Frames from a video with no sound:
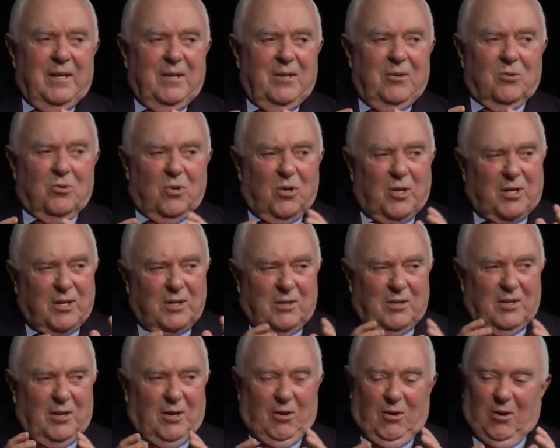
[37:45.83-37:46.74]
you'd look
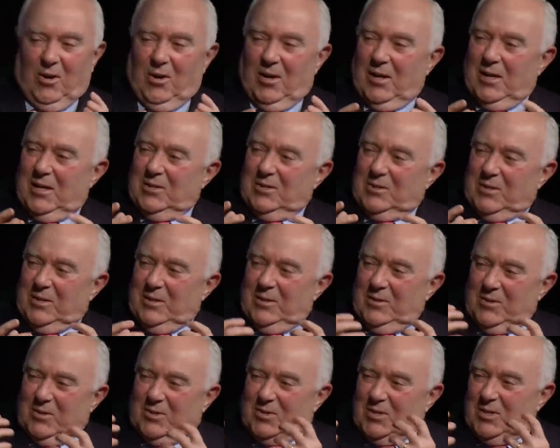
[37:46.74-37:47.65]
into their eyes and
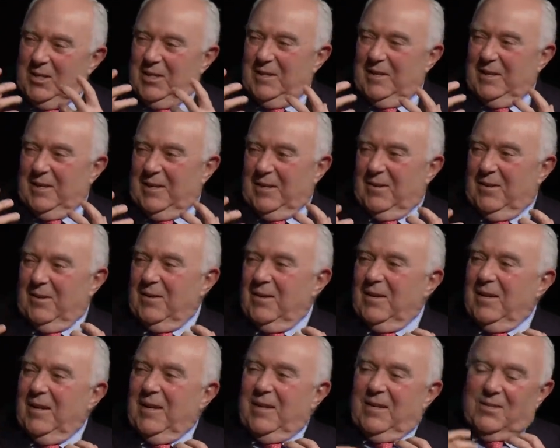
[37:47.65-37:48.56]
you'd see their
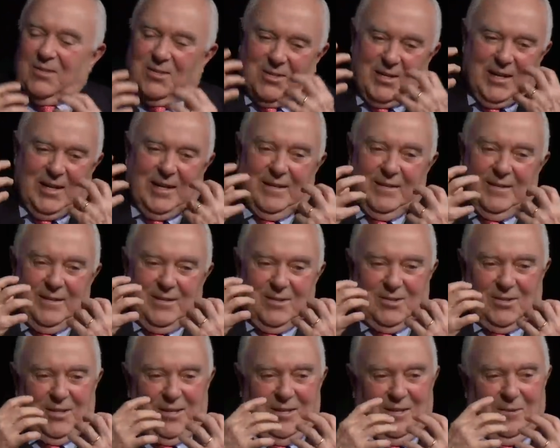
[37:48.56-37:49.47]

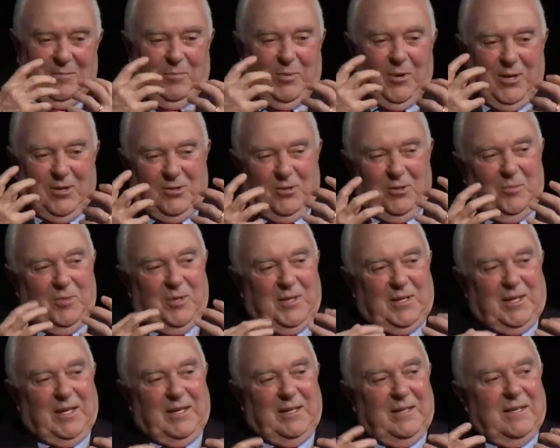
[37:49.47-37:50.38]
sadness and
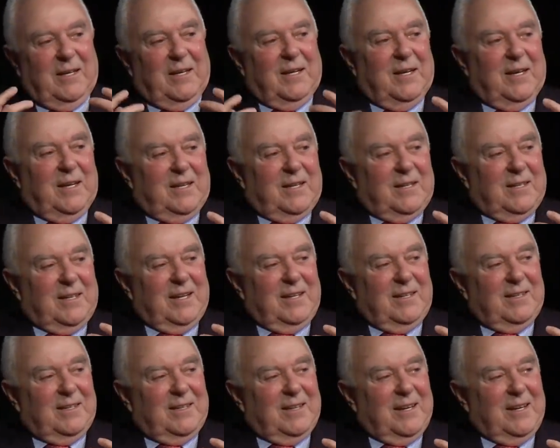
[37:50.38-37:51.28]
puzzlement. They,
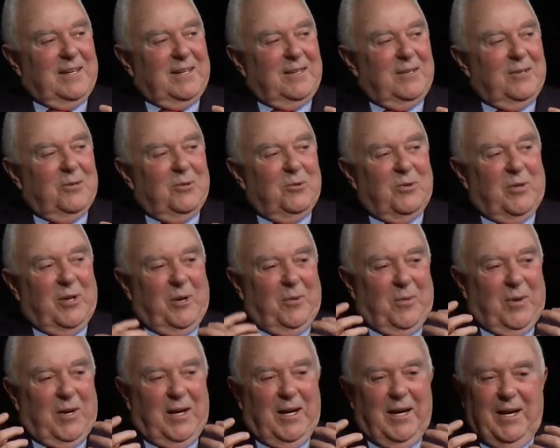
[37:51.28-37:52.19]
they, they knew they
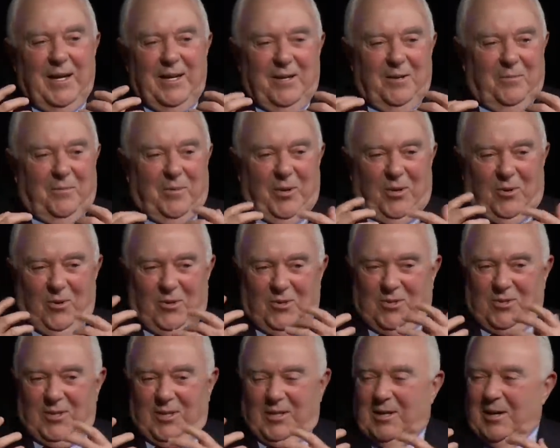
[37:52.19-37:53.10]
were hated
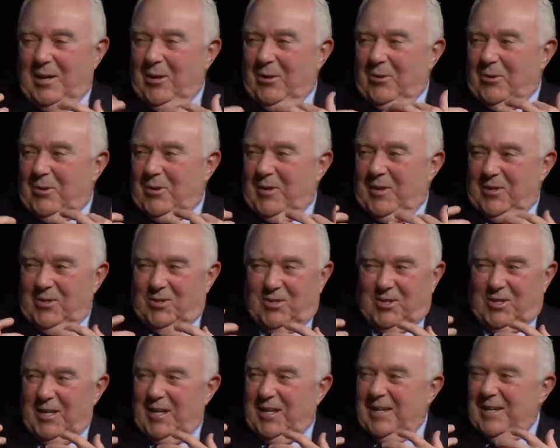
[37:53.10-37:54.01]
because of the color of their
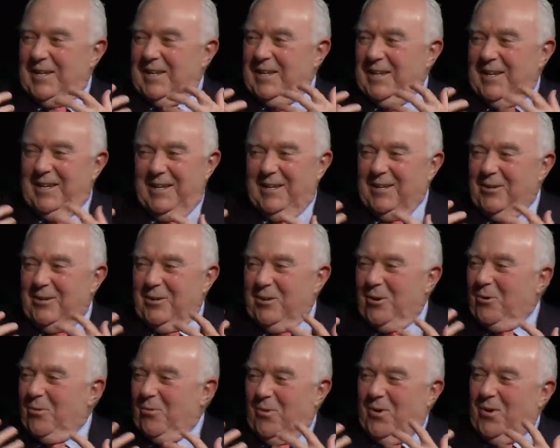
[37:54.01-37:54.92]
skin, and they didn't
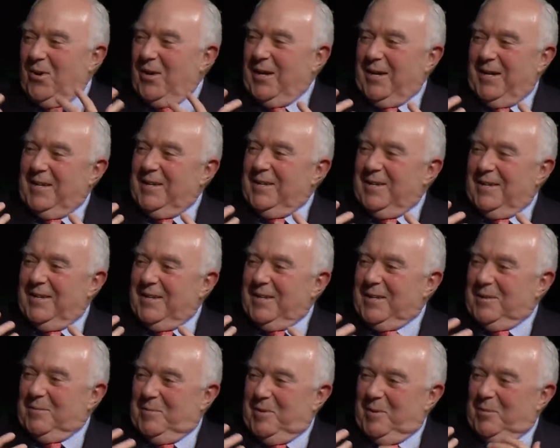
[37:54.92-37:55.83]
know why
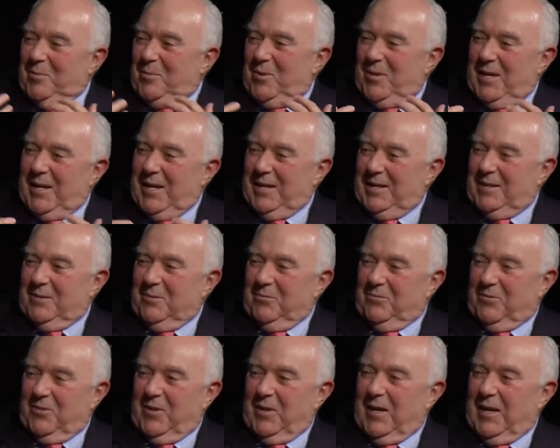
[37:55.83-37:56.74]
people would hate them
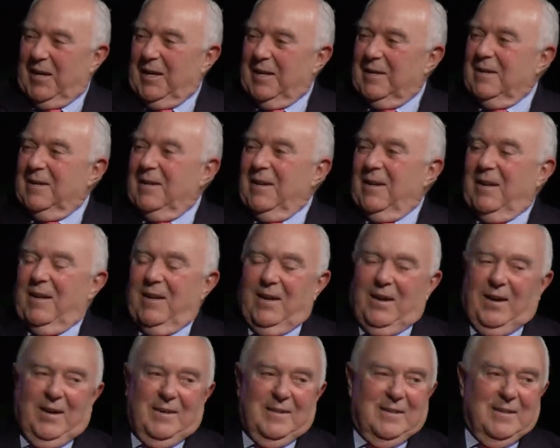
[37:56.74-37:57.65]
for that.
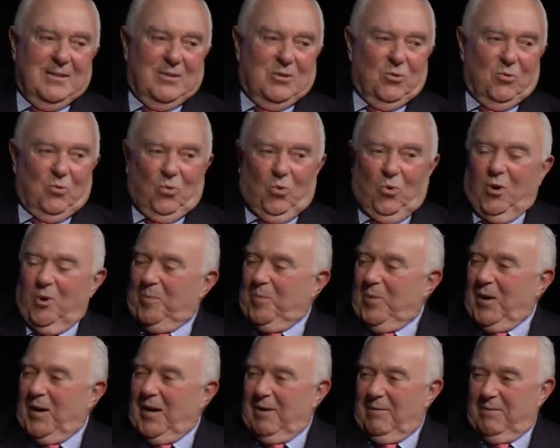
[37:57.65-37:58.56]
I think the raw
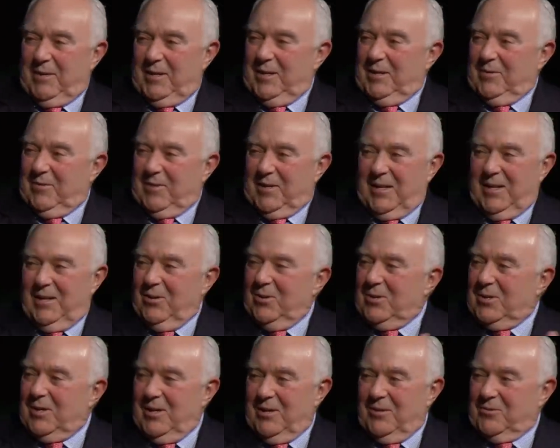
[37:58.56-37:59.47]
poverty of the
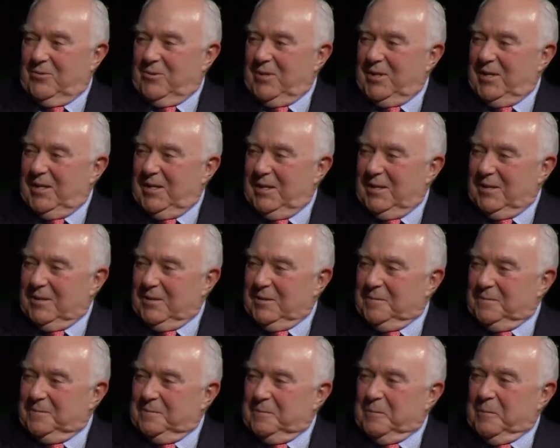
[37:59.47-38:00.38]
hill country here,